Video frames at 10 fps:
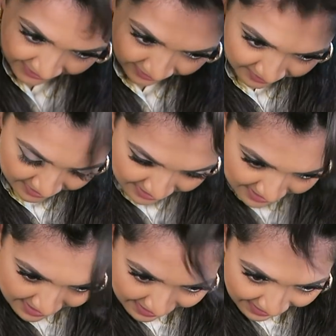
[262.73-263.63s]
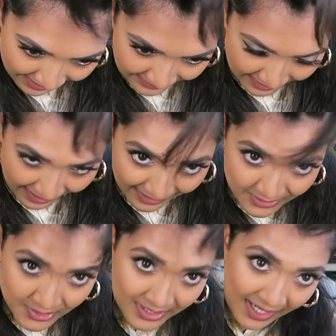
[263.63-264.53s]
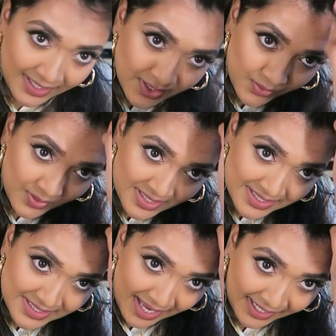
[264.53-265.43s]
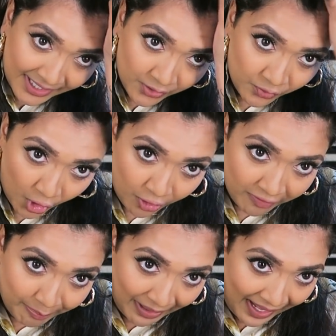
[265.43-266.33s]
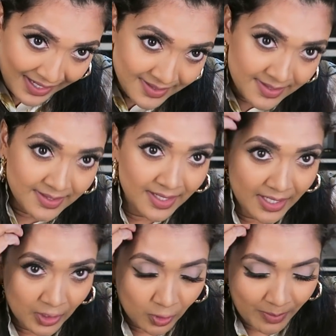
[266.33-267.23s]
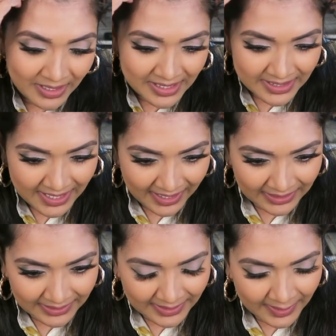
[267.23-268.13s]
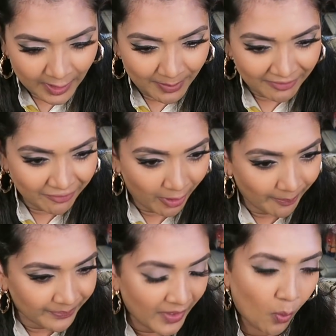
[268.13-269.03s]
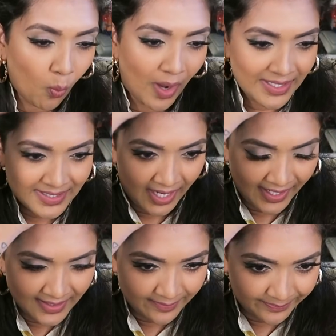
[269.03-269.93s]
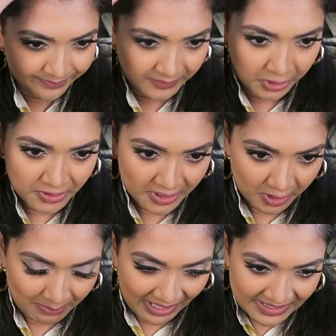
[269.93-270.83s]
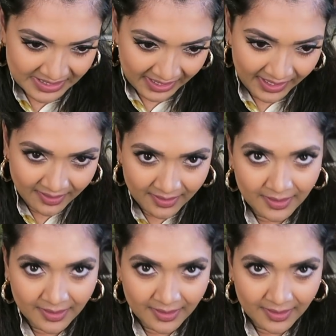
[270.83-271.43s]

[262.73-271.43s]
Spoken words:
it. And as you get to the second row of plaits, you basically take a little bit from one side, continue plaiting it,